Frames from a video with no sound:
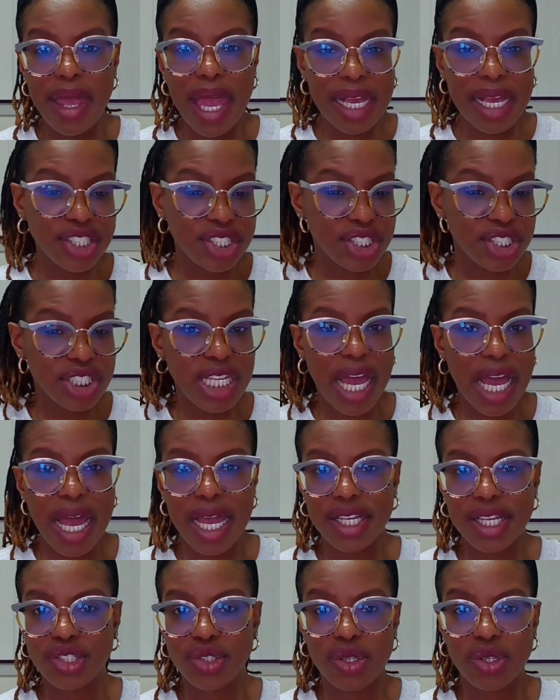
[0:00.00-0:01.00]

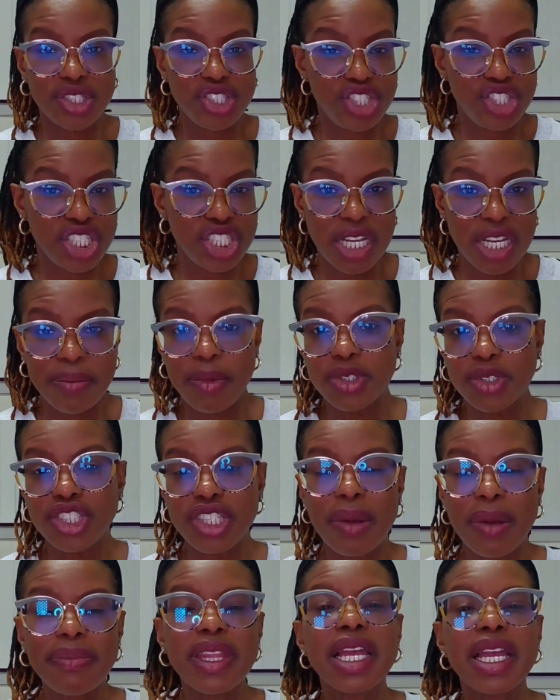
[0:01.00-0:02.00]
exercise or the gym or
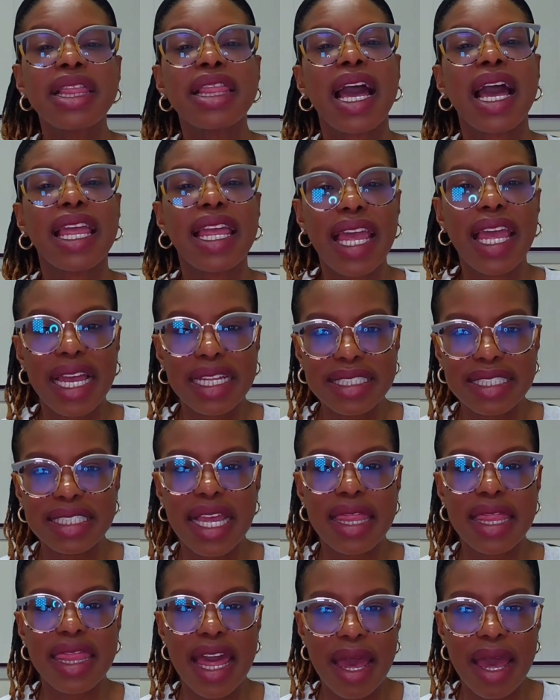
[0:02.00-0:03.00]
something that
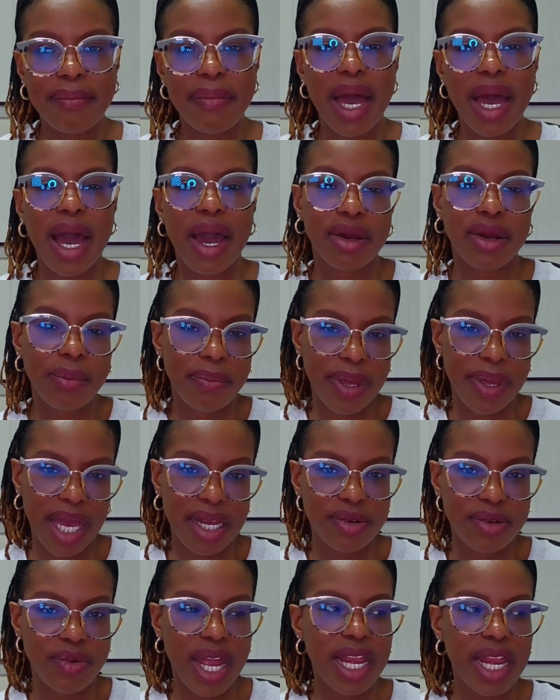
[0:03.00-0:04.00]
gets them out of
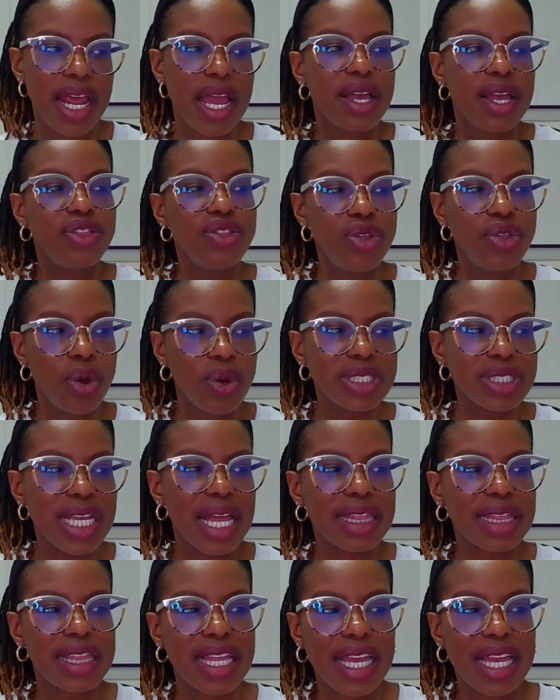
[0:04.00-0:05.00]
bed, right? Those
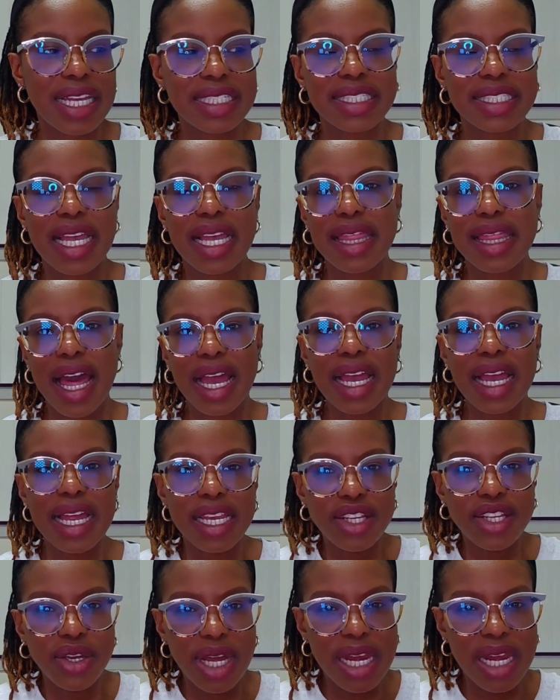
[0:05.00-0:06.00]
are things that
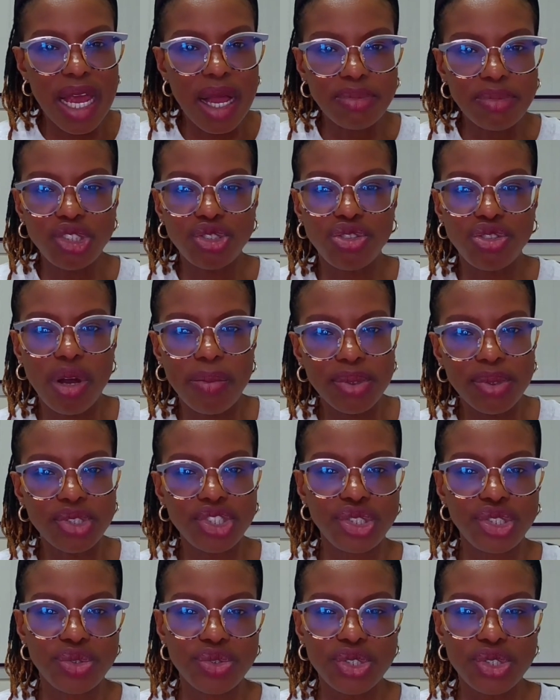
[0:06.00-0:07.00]
you can help
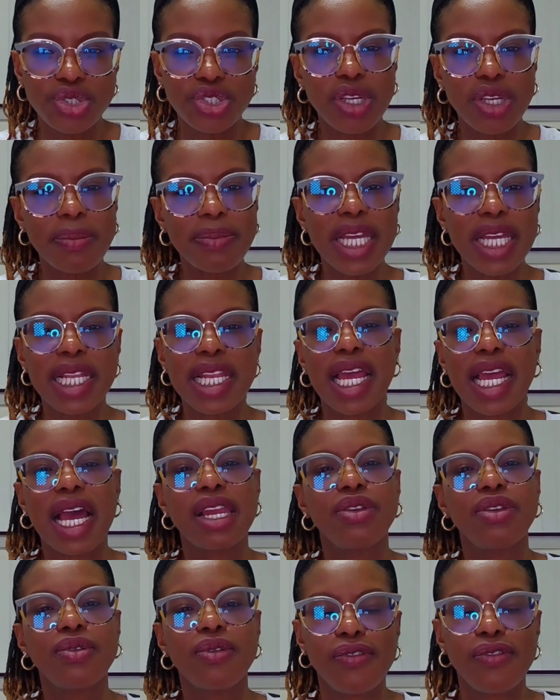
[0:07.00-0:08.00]
troubleshoot. So something they
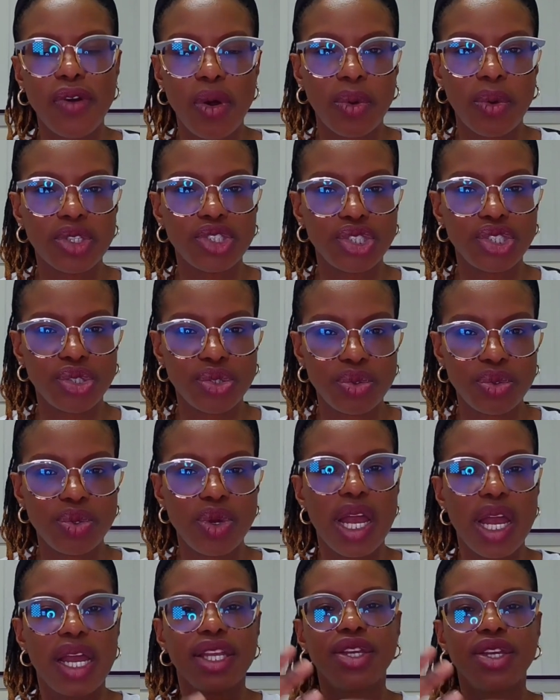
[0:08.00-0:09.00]
can look forward to,